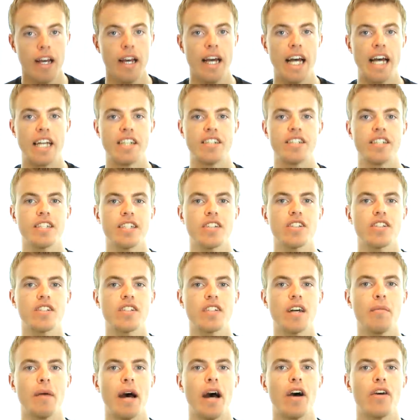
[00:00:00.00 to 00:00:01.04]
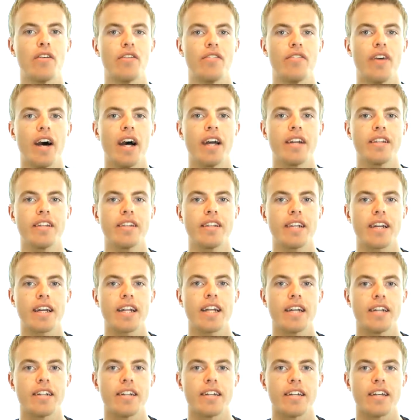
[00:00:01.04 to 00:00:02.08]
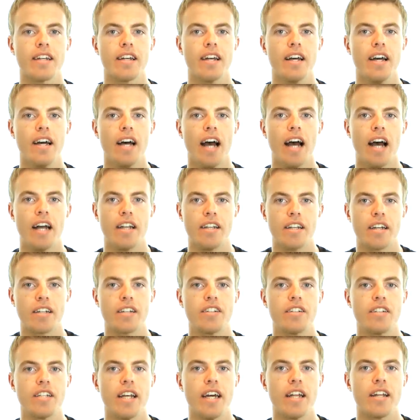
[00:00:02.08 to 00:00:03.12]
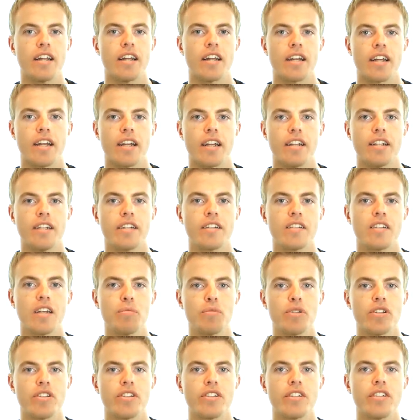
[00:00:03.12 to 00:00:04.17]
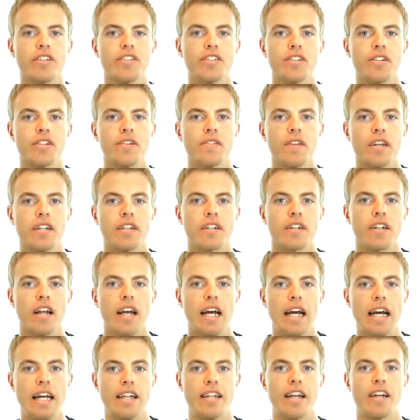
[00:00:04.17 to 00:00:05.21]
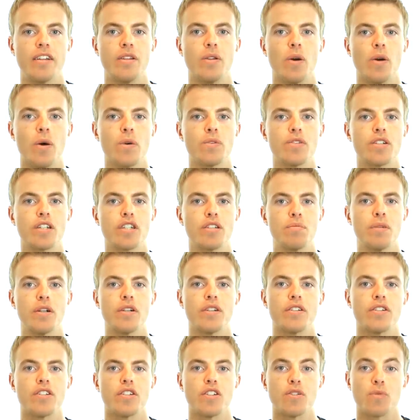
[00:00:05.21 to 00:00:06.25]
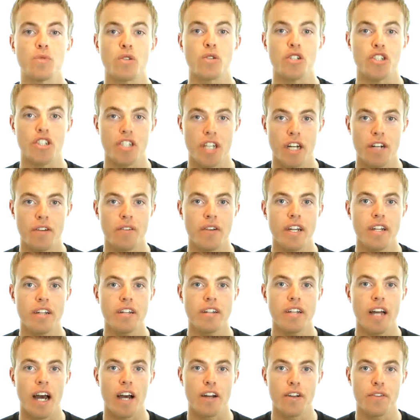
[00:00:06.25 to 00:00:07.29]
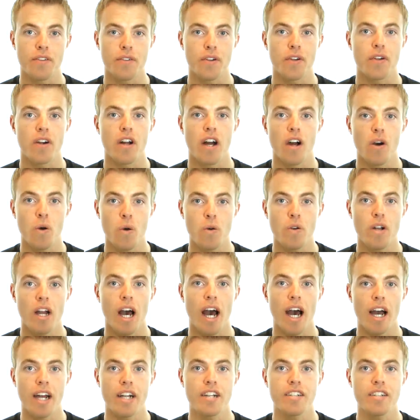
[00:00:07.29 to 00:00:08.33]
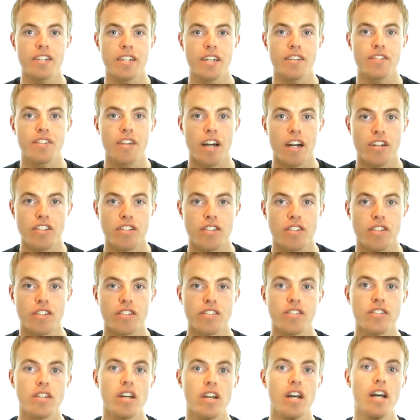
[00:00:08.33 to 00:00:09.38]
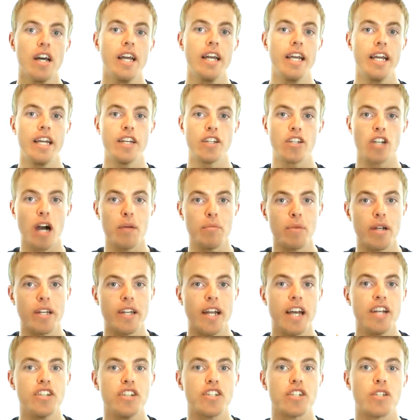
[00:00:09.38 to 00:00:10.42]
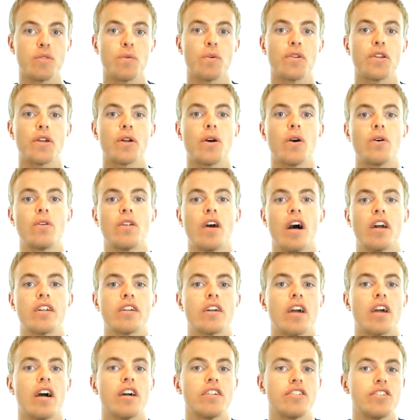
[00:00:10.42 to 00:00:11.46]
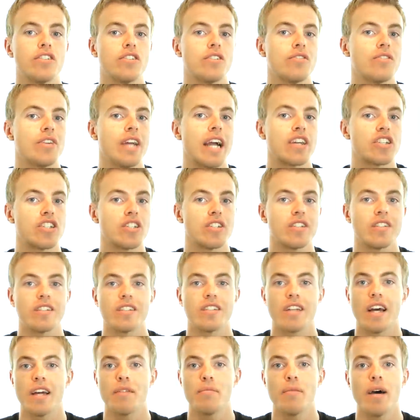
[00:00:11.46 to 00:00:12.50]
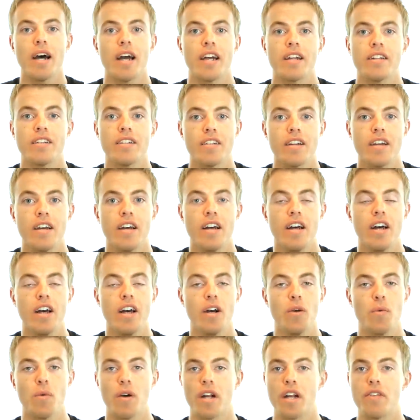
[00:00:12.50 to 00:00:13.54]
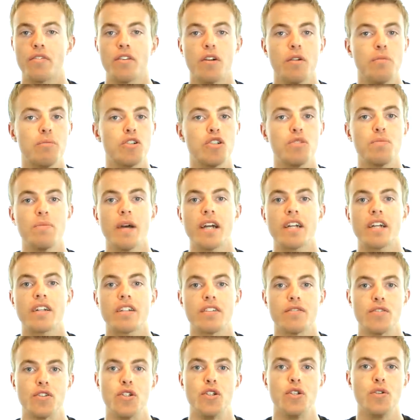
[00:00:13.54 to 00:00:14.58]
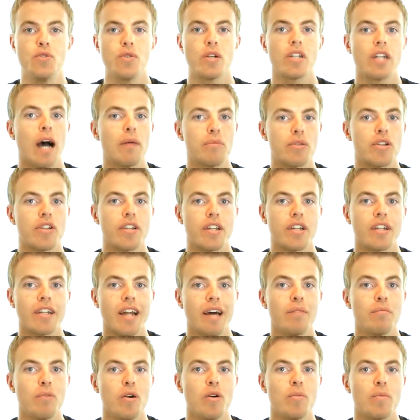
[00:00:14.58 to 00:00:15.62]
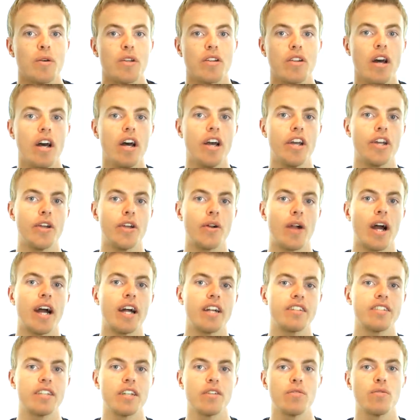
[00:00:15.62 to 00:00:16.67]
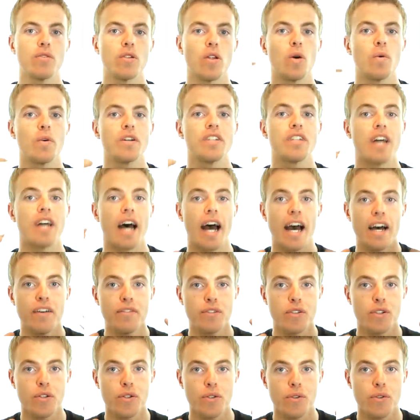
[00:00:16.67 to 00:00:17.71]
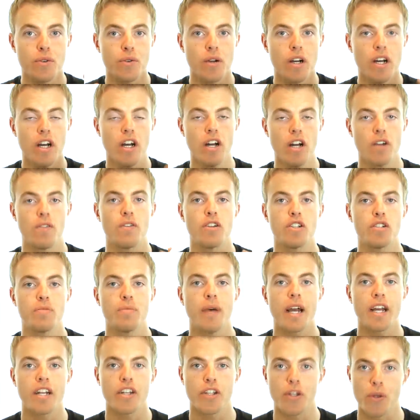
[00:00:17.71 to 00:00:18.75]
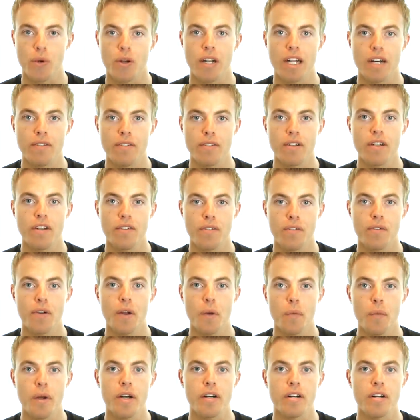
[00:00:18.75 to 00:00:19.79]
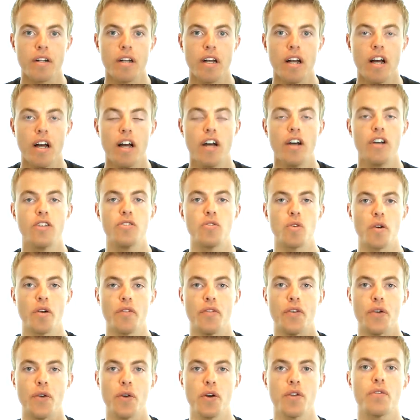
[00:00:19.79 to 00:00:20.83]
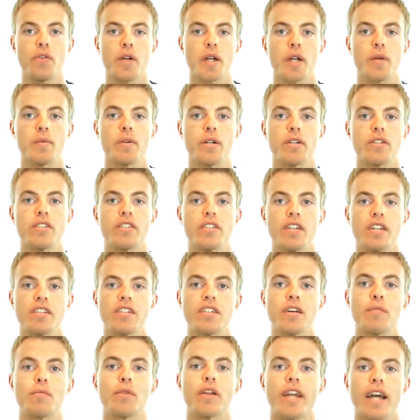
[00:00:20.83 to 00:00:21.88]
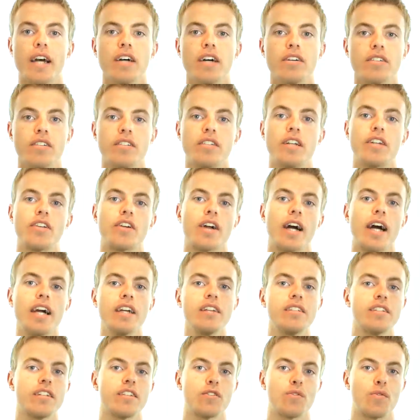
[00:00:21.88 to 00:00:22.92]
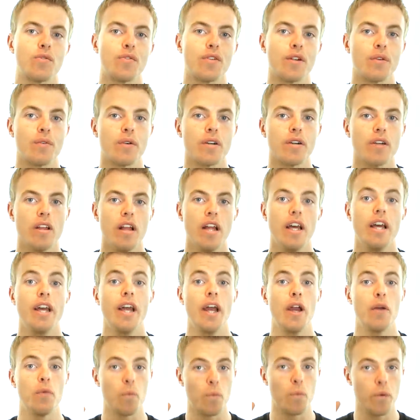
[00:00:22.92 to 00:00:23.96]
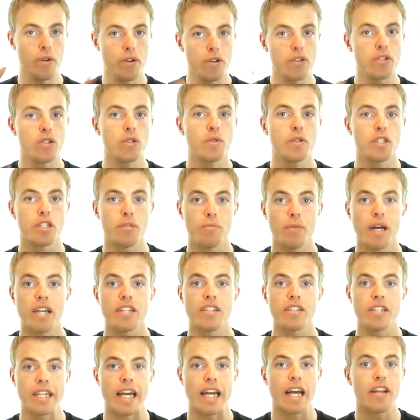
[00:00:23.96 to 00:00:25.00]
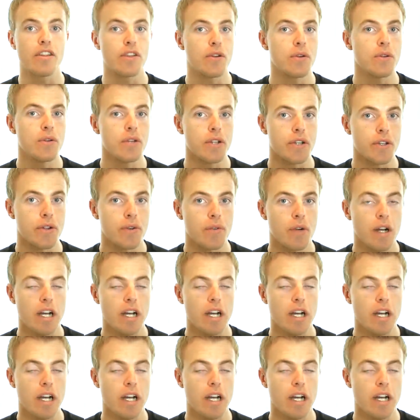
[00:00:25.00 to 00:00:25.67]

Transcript: and still somehow find the clarity and the understanding and the acceptance and the surrender that those experiences were generated out of your own higher self's consciousness in combination with your own unconscious reactions and mind. Whatever perspectives you adopted in that moment, your higher self will always have to respect your level of free will. So if your free will says something else than your higher self's free will, it will do its best to get through to you.